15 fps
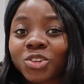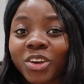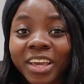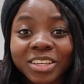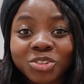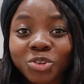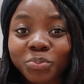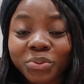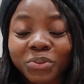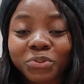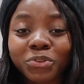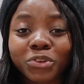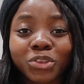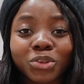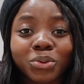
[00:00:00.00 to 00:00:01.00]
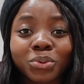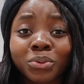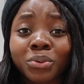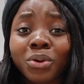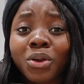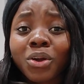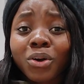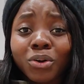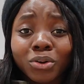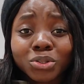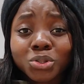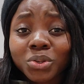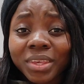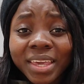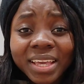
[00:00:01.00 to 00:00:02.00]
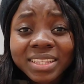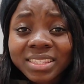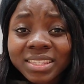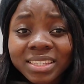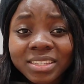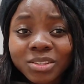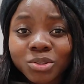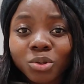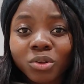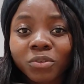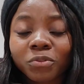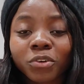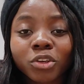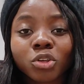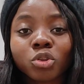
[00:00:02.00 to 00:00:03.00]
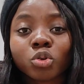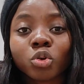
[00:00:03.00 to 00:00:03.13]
your SOP for you or to get things done for you.